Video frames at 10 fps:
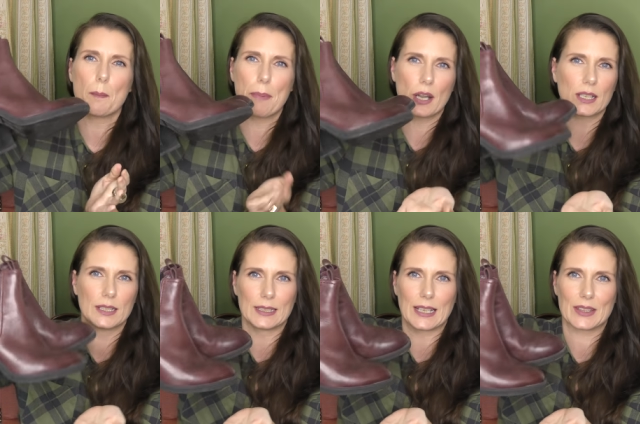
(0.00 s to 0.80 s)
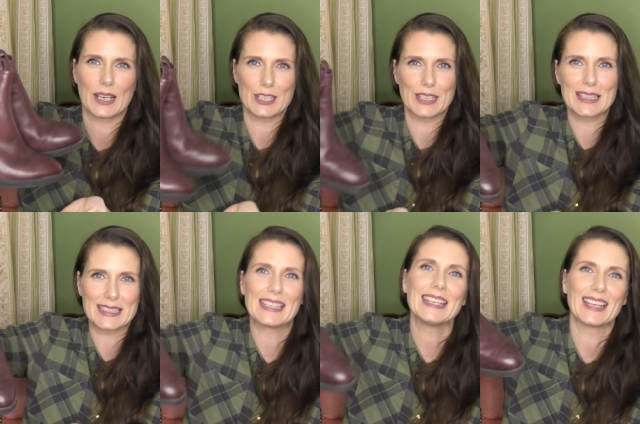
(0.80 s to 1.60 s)
burgundy leather as you can
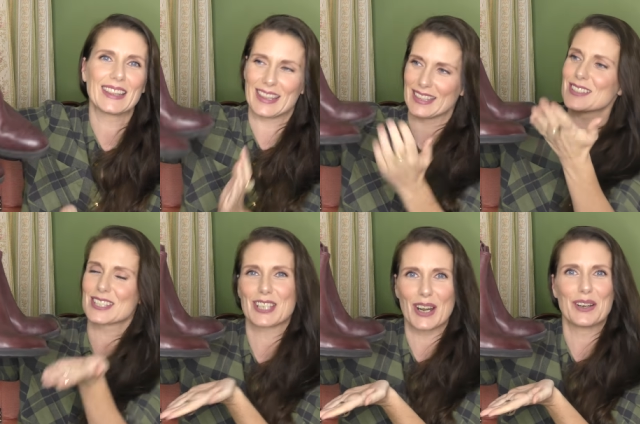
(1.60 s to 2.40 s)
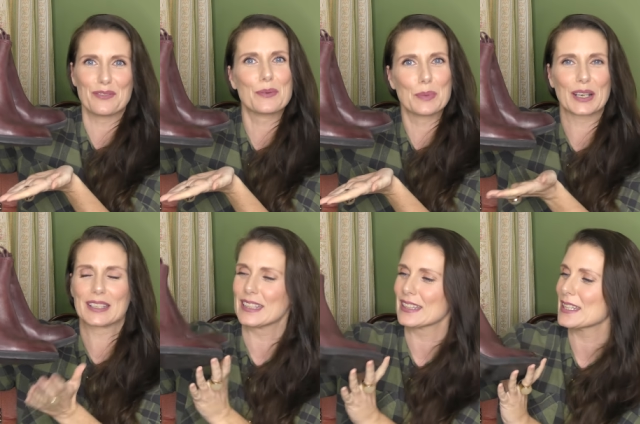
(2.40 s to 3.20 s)
see, start of the
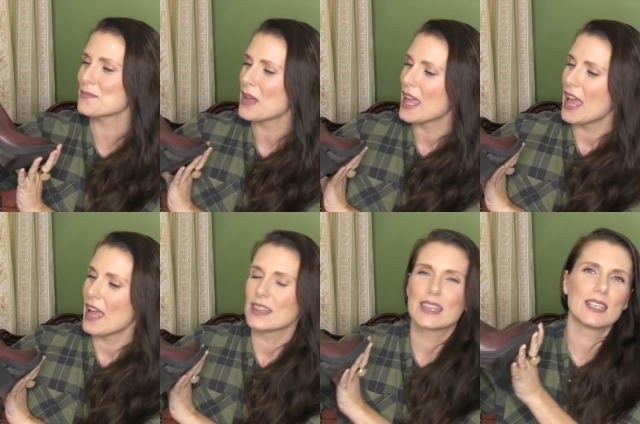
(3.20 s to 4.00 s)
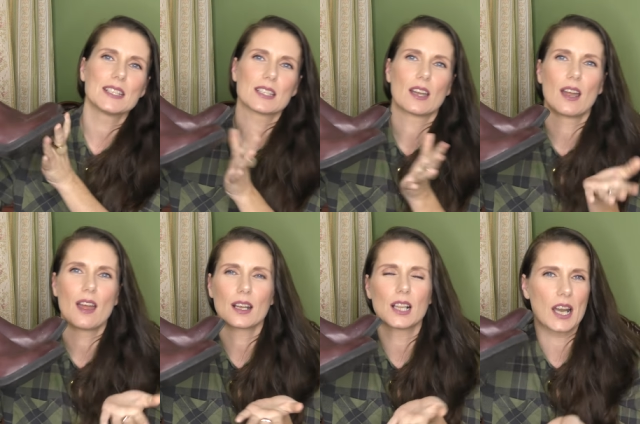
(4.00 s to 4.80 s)
burgundy theme. These
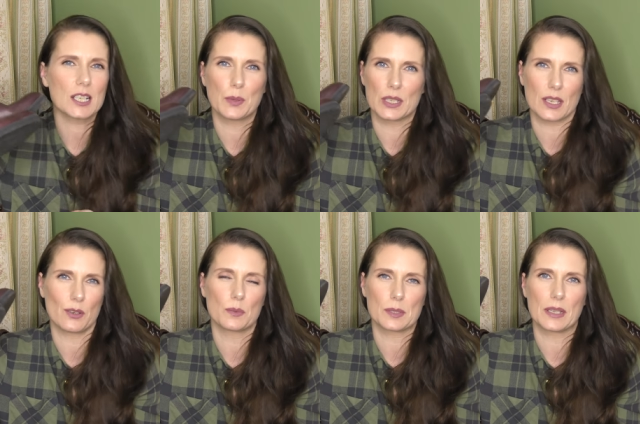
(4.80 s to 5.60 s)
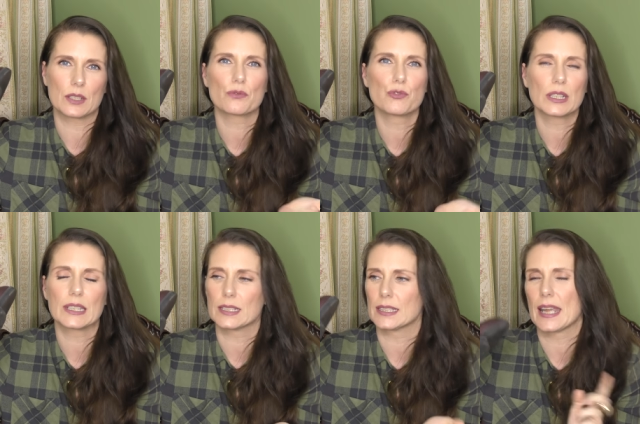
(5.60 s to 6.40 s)
Clark's boots are always made
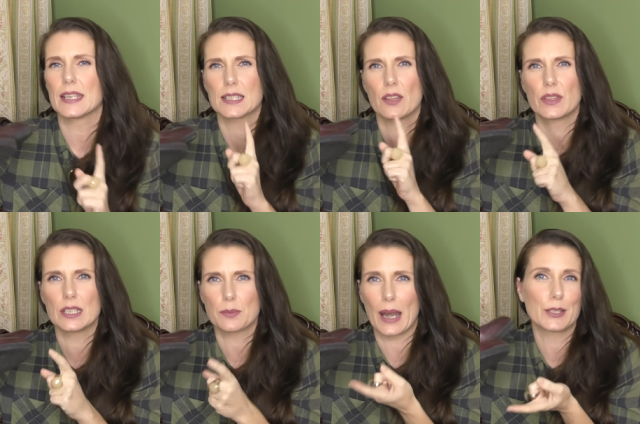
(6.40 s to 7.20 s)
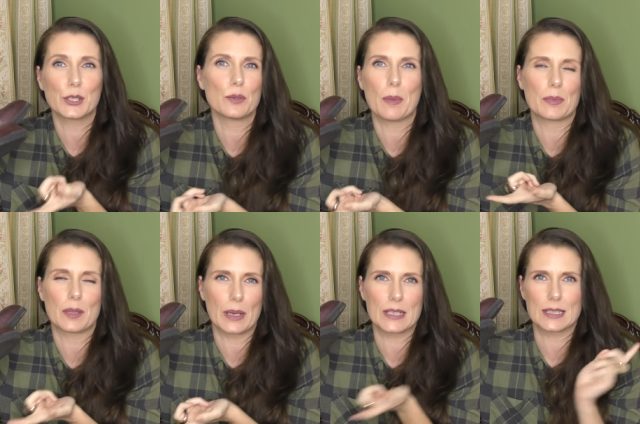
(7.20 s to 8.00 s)
really, really nice. These were, I do remember
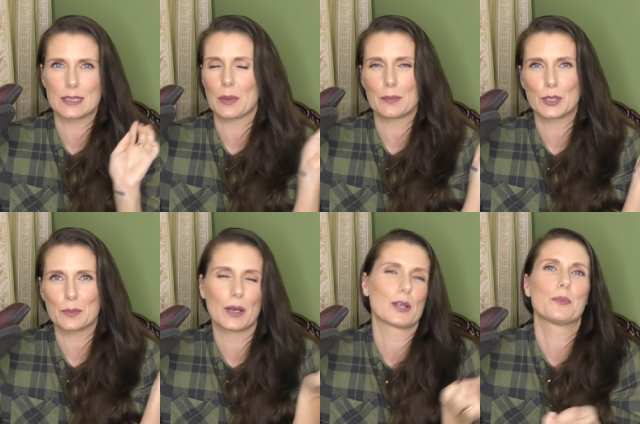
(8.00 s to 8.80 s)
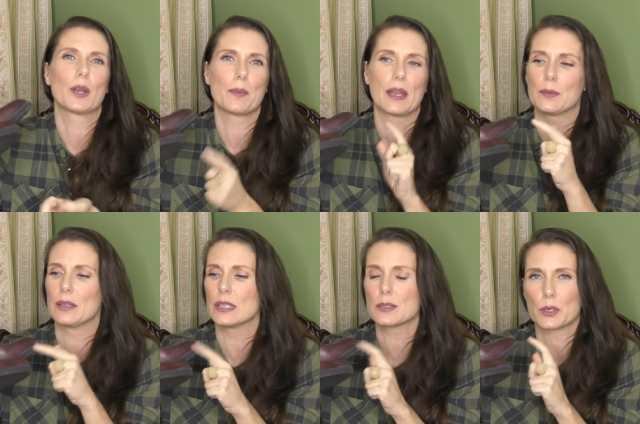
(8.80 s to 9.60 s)
the price of these, but I'm sure Mark will put it up
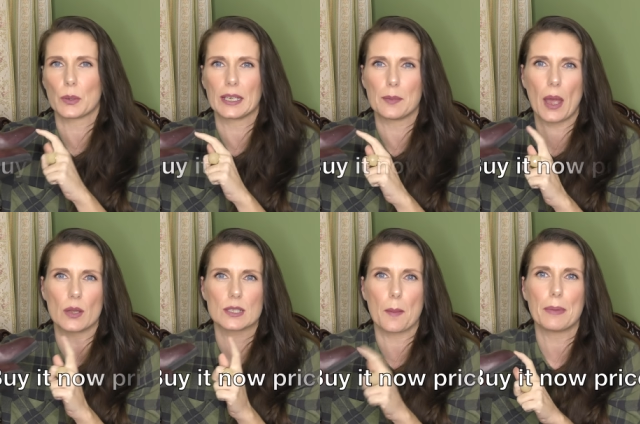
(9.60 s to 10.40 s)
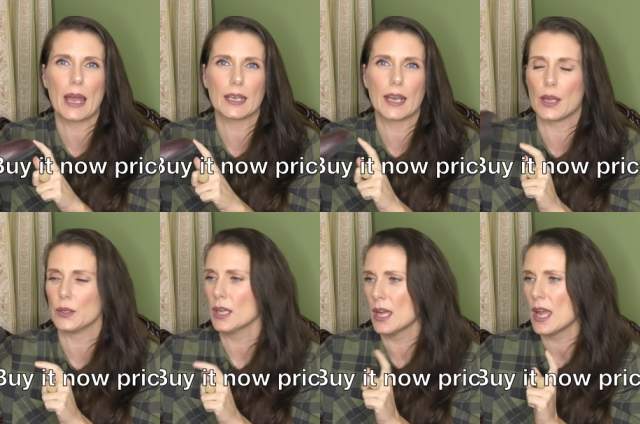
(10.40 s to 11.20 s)
anyway. These were £20, buy it now.